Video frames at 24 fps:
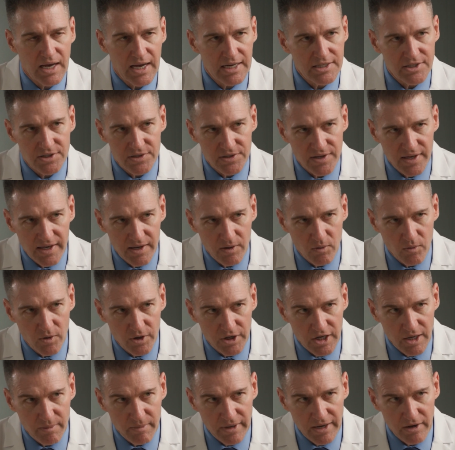I just can't
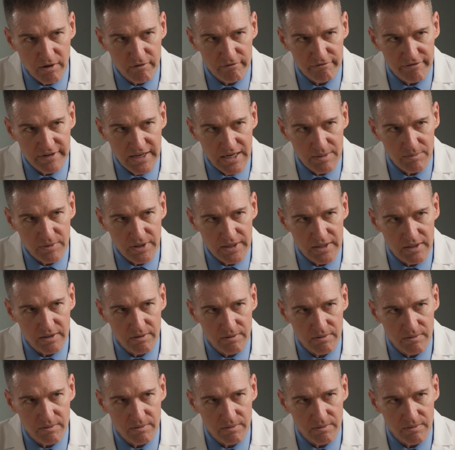work on my own family,